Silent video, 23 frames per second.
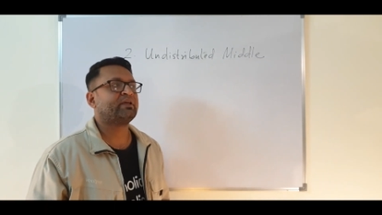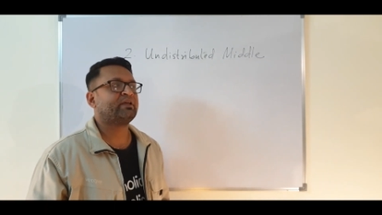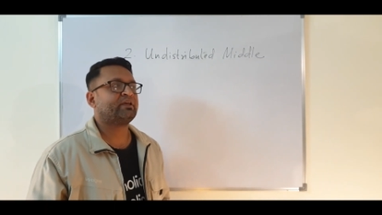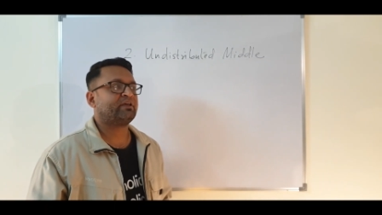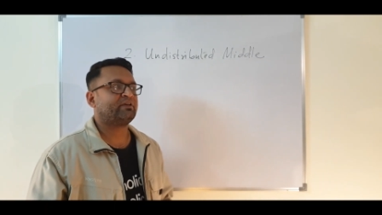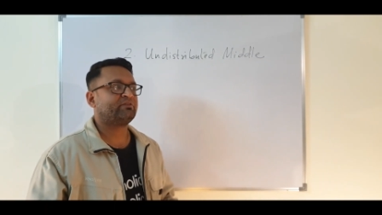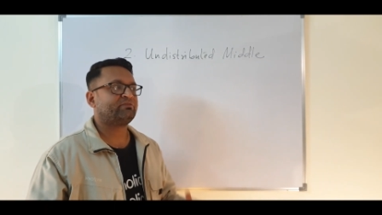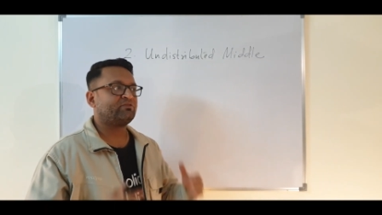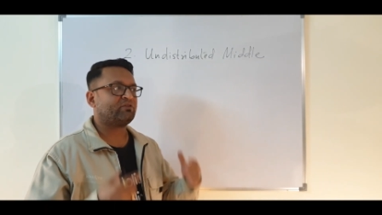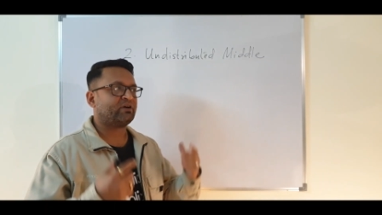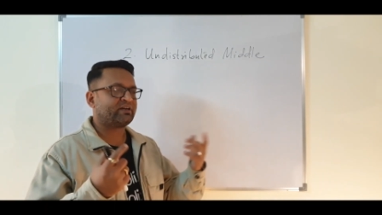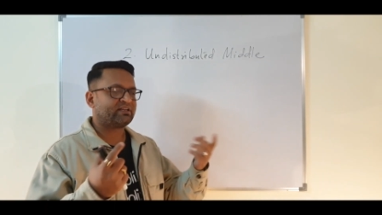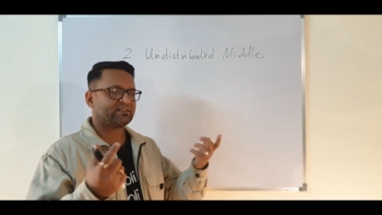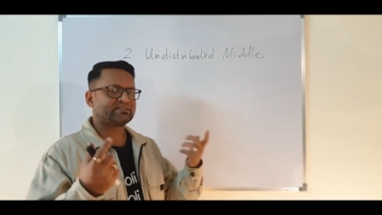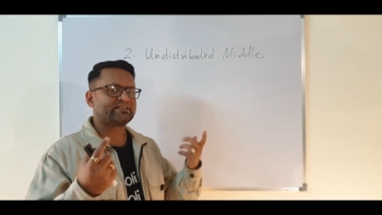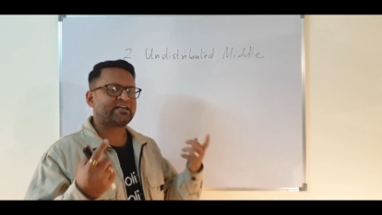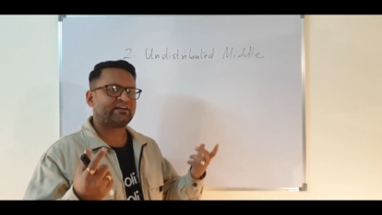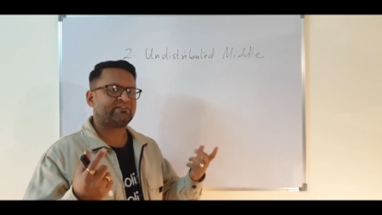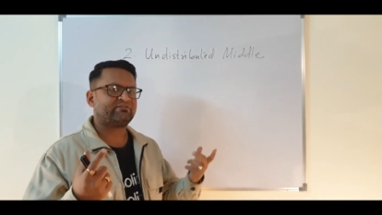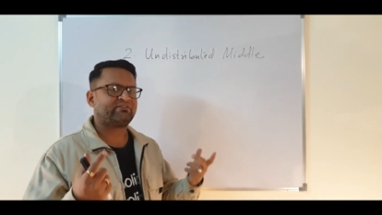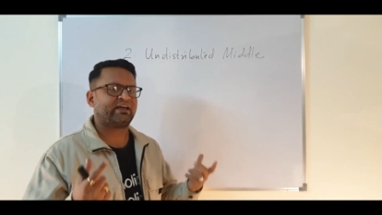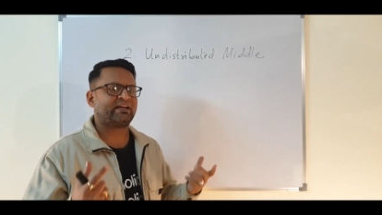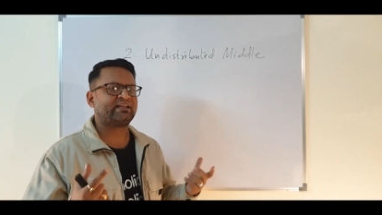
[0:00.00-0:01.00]
If you
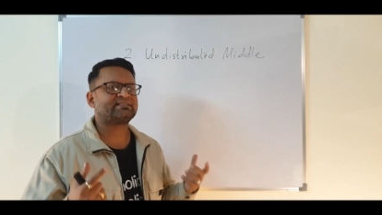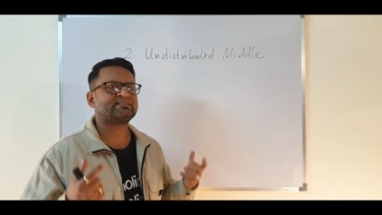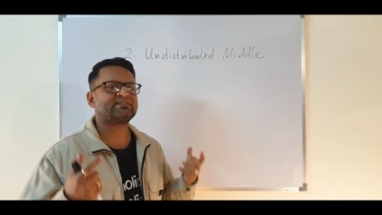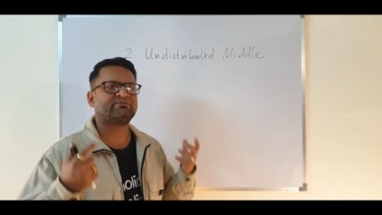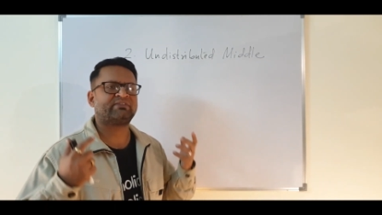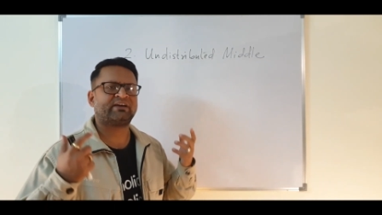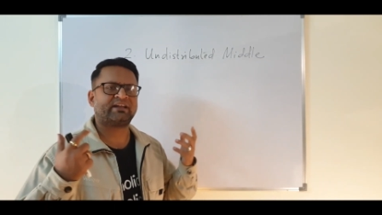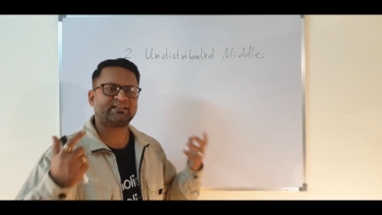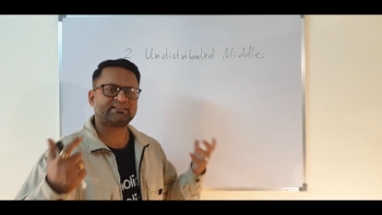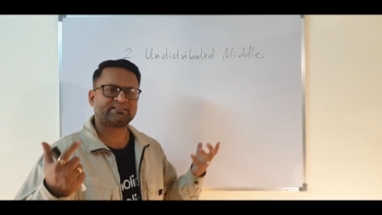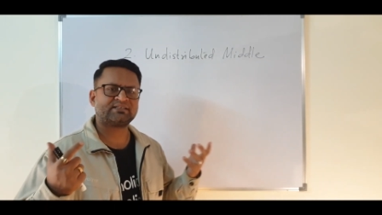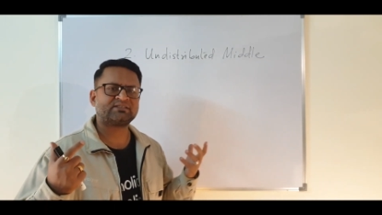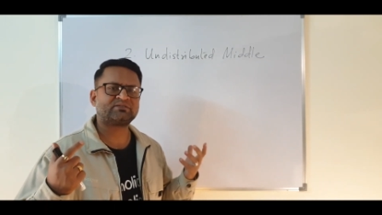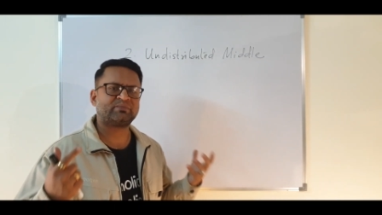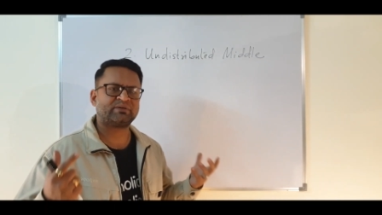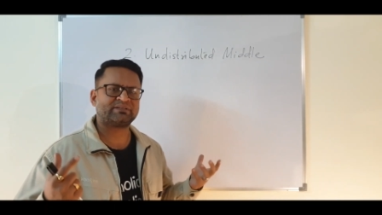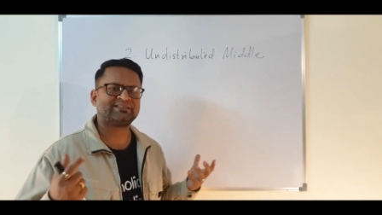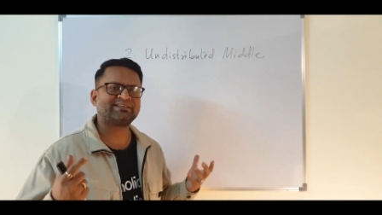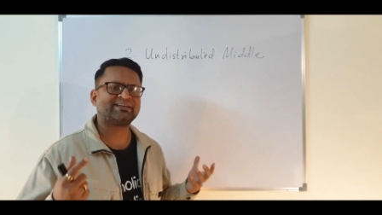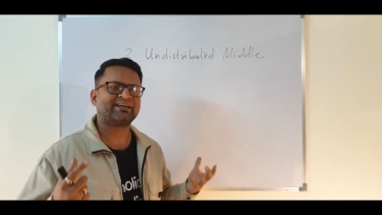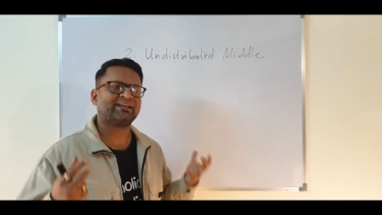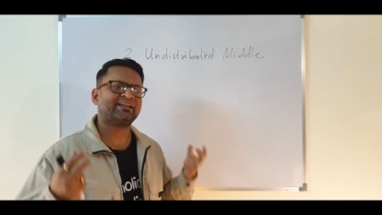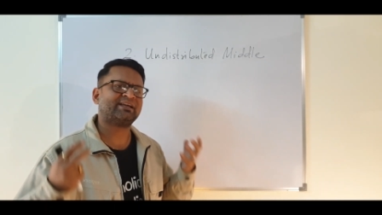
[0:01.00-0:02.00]
understand fallacy, fallacy is
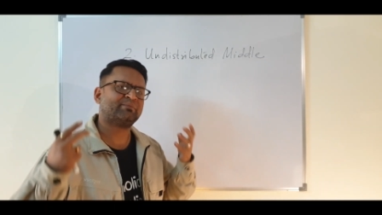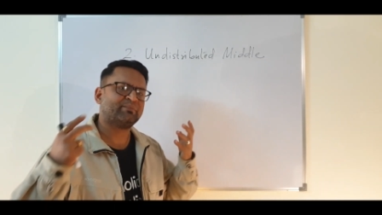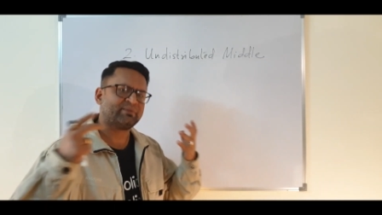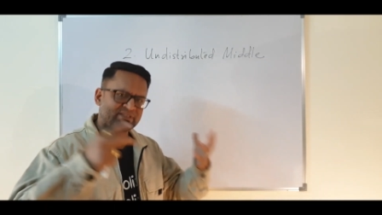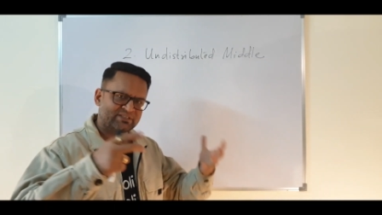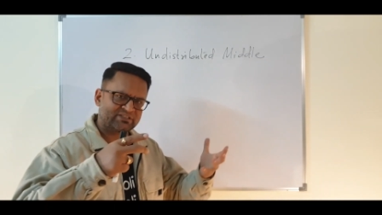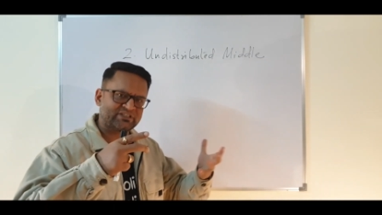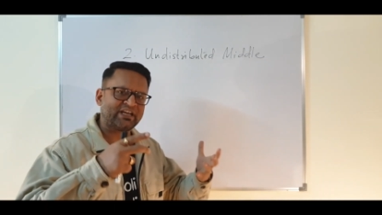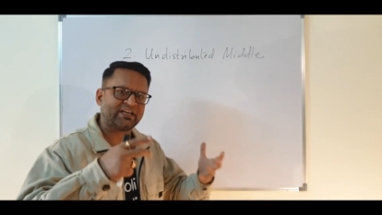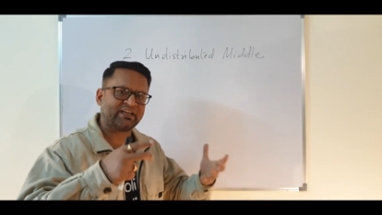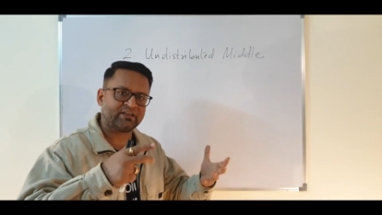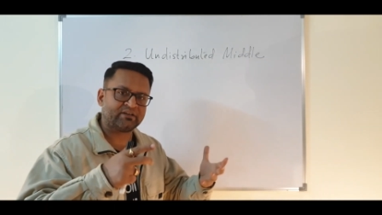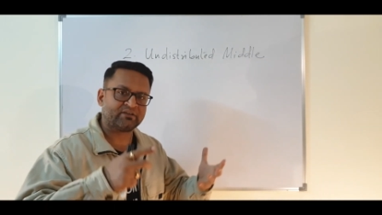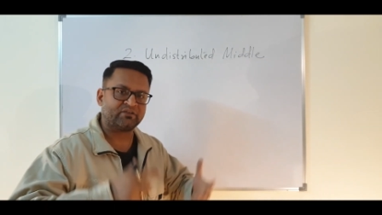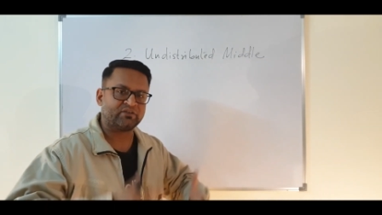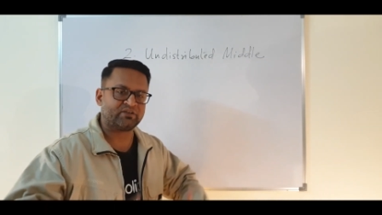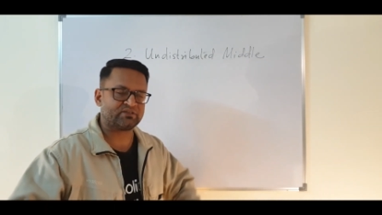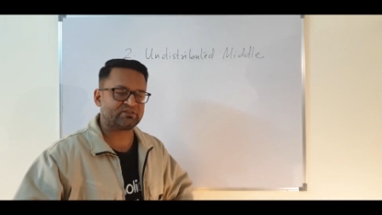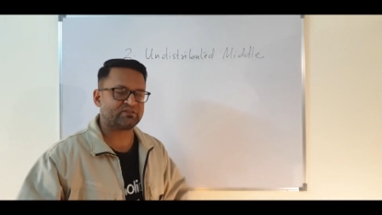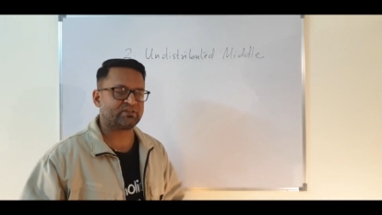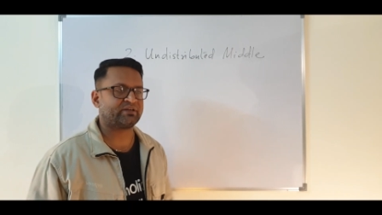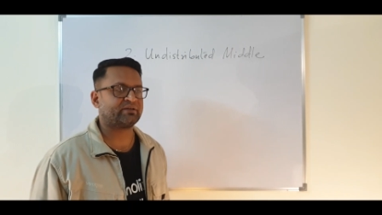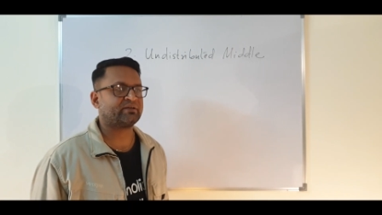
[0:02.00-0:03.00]
basically a mistake in
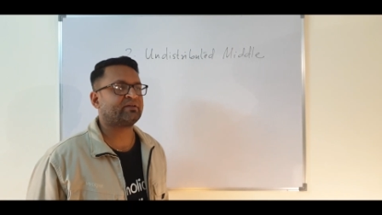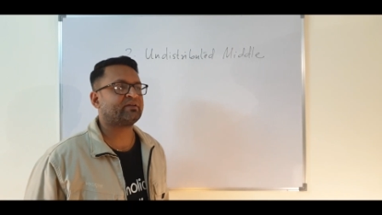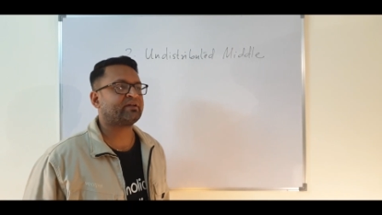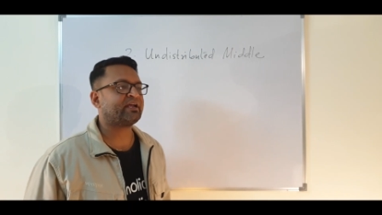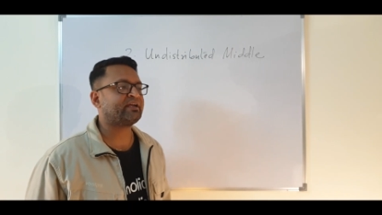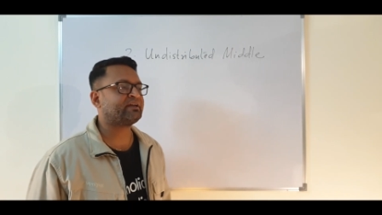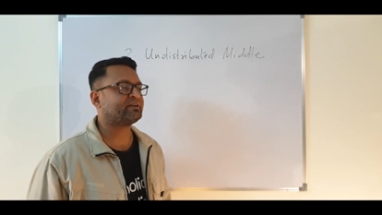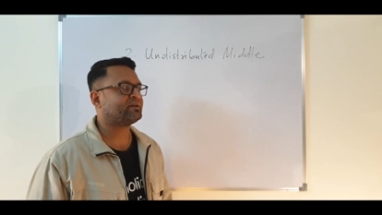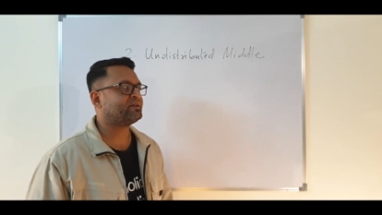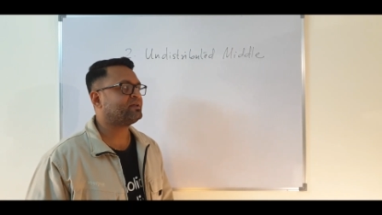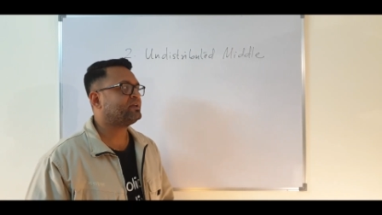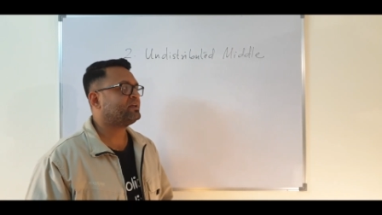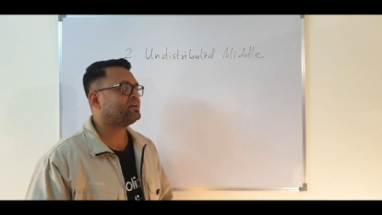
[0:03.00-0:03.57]
reasoning, right?